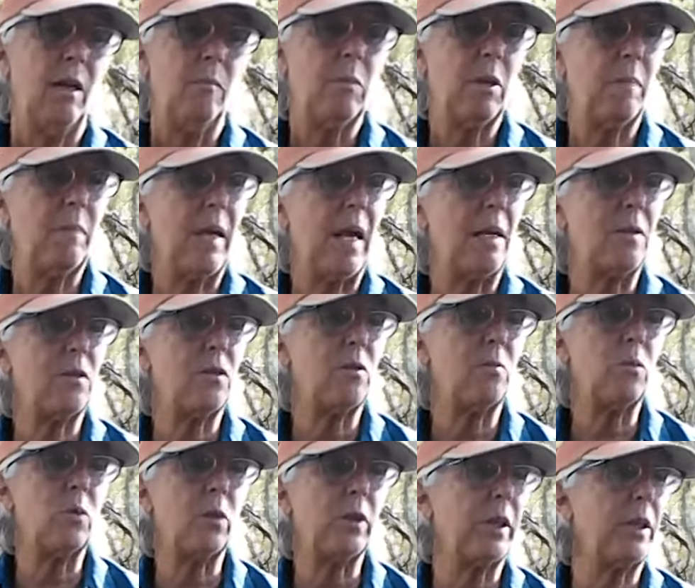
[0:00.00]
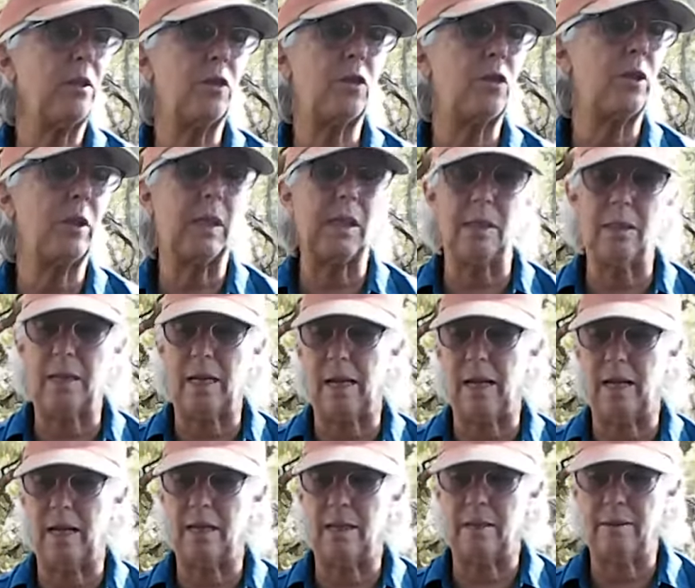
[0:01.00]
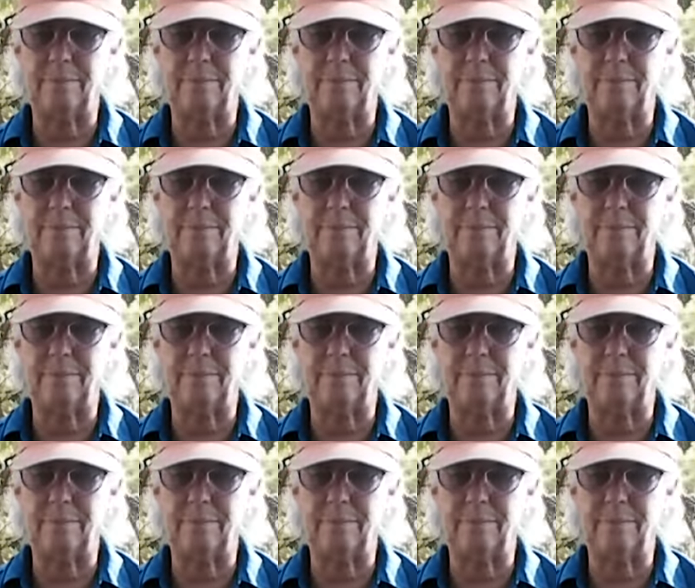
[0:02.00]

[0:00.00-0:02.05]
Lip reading: But Master Morgan shook his head.